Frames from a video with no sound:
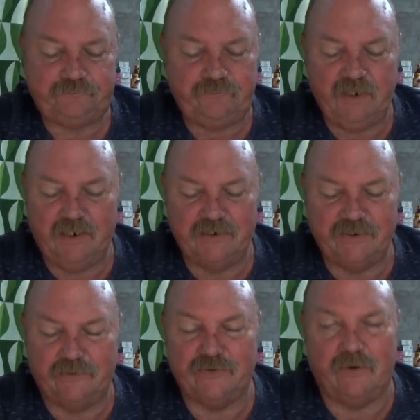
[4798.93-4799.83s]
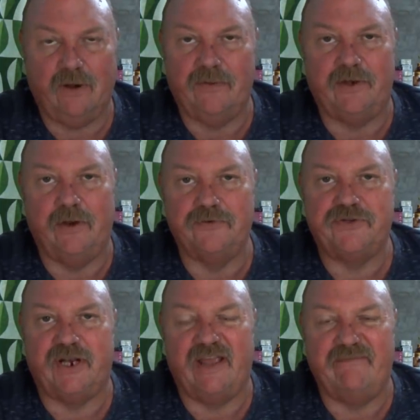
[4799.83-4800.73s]
because those are all the notes
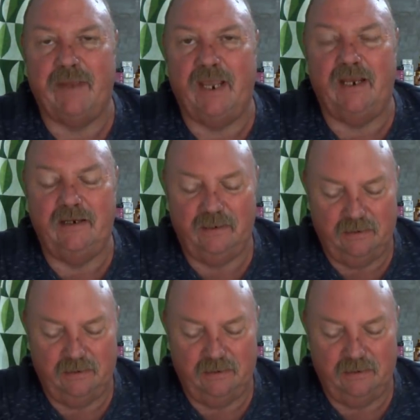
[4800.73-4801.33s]
that I've made.